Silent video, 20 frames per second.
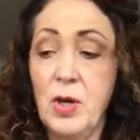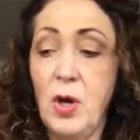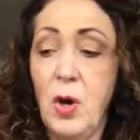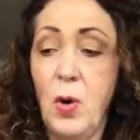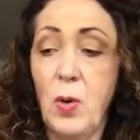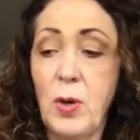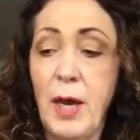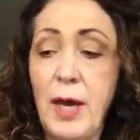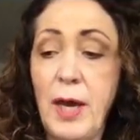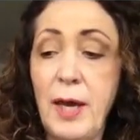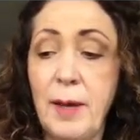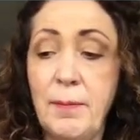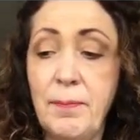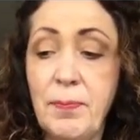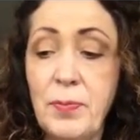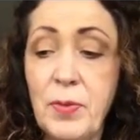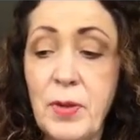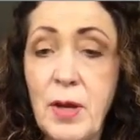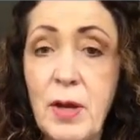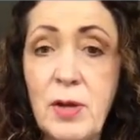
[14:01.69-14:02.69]
Okay,
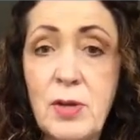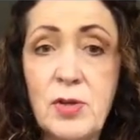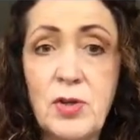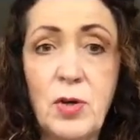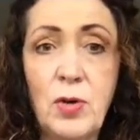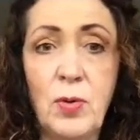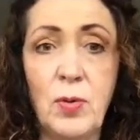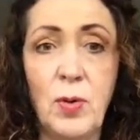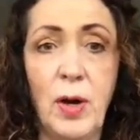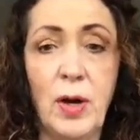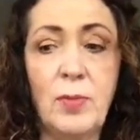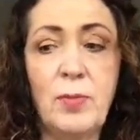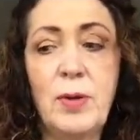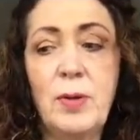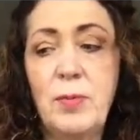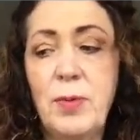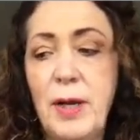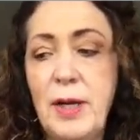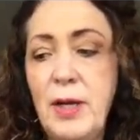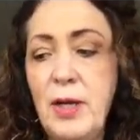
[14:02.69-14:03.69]
so are we
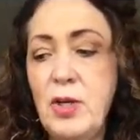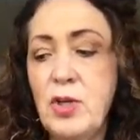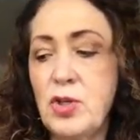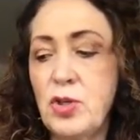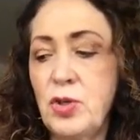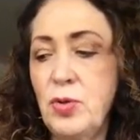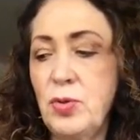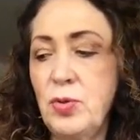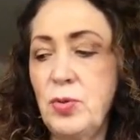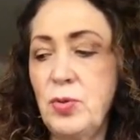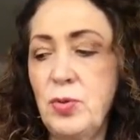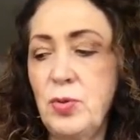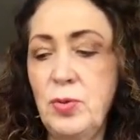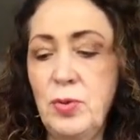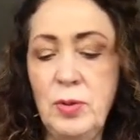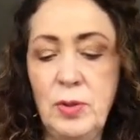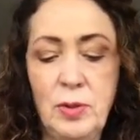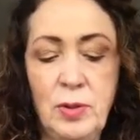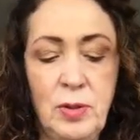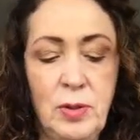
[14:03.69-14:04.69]
ready to